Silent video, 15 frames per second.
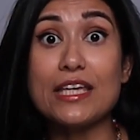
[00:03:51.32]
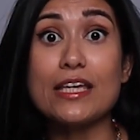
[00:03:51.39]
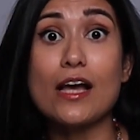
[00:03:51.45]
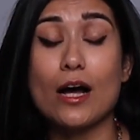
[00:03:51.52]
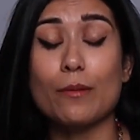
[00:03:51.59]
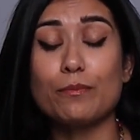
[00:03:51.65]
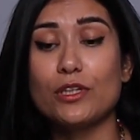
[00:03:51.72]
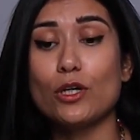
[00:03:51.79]
me
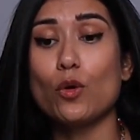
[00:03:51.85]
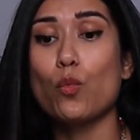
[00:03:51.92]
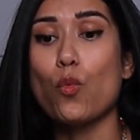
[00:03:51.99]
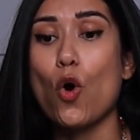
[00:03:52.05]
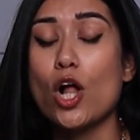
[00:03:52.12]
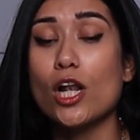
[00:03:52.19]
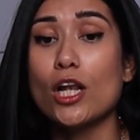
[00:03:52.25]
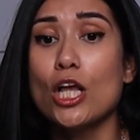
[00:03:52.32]
up the
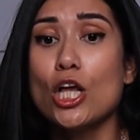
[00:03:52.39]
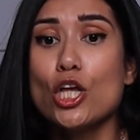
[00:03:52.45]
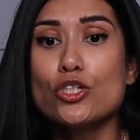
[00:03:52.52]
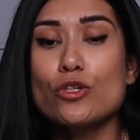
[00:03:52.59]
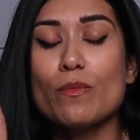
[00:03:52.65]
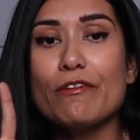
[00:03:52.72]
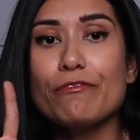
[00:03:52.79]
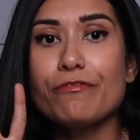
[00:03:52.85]
wall.
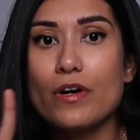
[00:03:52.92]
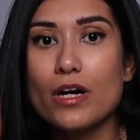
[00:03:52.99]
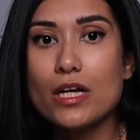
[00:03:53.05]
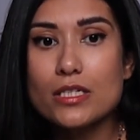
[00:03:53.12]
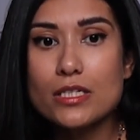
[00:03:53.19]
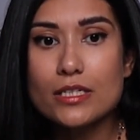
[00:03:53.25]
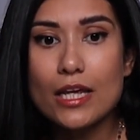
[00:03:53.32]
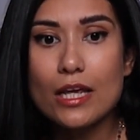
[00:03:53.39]
So my
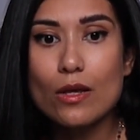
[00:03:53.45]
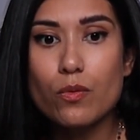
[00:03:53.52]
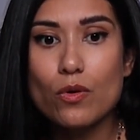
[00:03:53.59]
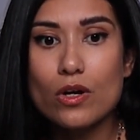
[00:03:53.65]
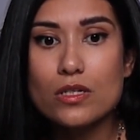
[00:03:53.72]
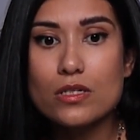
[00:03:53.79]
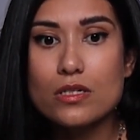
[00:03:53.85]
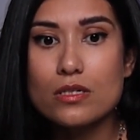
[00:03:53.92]
first day
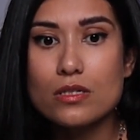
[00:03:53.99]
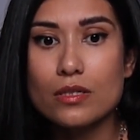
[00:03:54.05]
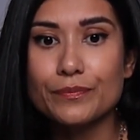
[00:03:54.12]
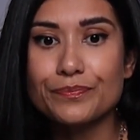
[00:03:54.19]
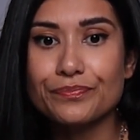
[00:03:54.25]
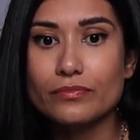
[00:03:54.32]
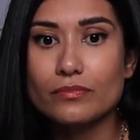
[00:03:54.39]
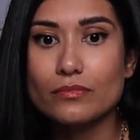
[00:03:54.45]

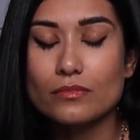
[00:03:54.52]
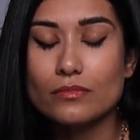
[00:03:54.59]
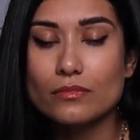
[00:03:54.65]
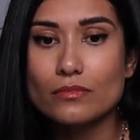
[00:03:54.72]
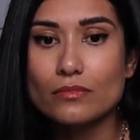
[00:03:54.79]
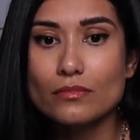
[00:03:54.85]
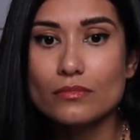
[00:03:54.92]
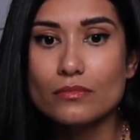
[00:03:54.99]
was,
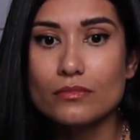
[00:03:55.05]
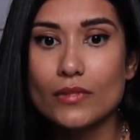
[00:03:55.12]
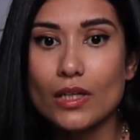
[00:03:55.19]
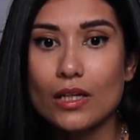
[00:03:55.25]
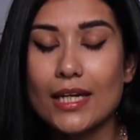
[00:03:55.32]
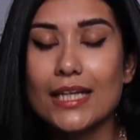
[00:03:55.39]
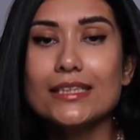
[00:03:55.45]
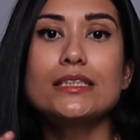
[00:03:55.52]

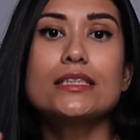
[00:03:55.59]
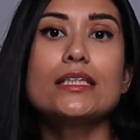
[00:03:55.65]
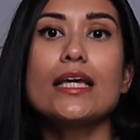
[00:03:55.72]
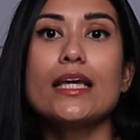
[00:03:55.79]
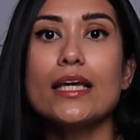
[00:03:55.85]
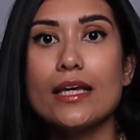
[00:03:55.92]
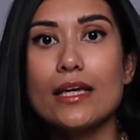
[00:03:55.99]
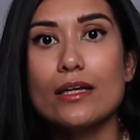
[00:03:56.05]
let's
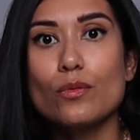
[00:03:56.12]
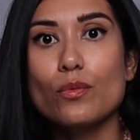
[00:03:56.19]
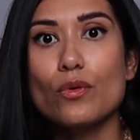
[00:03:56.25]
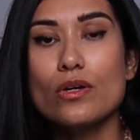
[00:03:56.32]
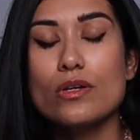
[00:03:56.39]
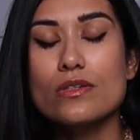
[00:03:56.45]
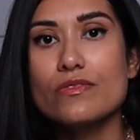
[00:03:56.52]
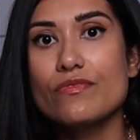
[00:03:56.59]
say it
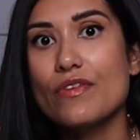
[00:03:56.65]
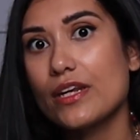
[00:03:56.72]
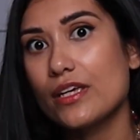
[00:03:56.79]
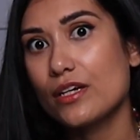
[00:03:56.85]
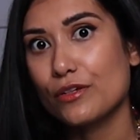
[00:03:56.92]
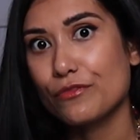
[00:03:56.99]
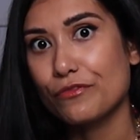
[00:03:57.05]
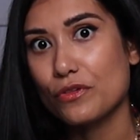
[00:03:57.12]
was
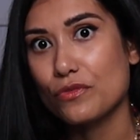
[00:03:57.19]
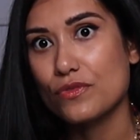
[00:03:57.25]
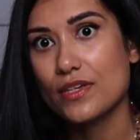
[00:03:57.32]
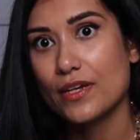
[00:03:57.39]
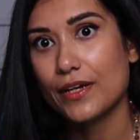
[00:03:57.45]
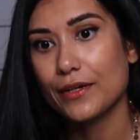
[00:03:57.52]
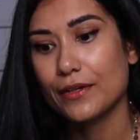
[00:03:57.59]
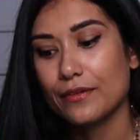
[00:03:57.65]
very
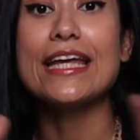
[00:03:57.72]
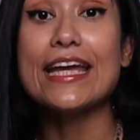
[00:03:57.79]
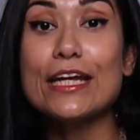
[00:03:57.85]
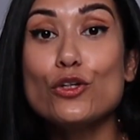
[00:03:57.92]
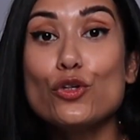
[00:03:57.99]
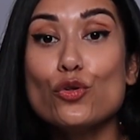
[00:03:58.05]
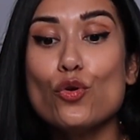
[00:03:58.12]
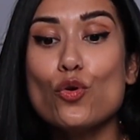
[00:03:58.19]
confusing.
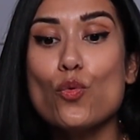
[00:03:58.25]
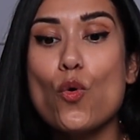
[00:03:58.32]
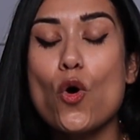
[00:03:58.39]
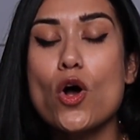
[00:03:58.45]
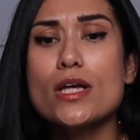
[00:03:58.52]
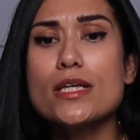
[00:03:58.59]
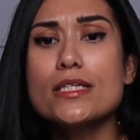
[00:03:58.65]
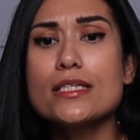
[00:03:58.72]
Day 2
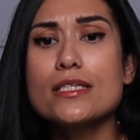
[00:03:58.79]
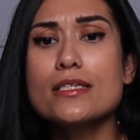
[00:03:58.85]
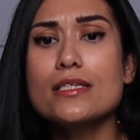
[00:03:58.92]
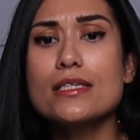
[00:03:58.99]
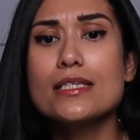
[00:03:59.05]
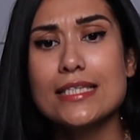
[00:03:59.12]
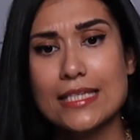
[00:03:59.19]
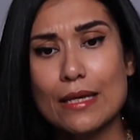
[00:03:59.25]

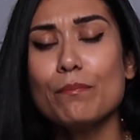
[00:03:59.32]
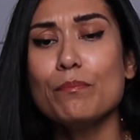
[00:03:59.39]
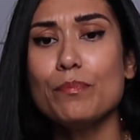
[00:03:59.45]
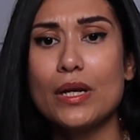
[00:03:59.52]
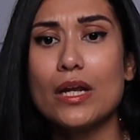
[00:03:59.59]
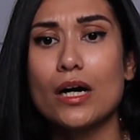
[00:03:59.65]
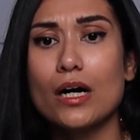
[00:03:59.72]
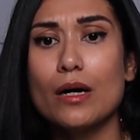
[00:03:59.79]
was
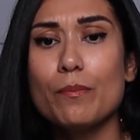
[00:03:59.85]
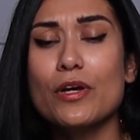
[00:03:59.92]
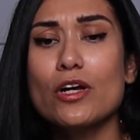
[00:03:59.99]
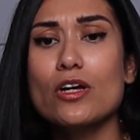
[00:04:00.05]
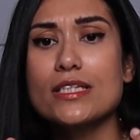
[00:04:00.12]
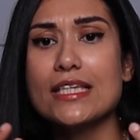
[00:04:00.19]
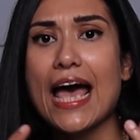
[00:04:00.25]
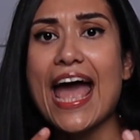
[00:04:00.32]
simpler
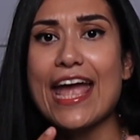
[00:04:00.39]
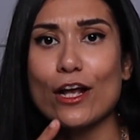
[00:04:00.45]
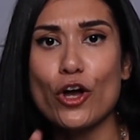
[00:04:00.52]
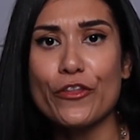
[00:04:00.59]
because I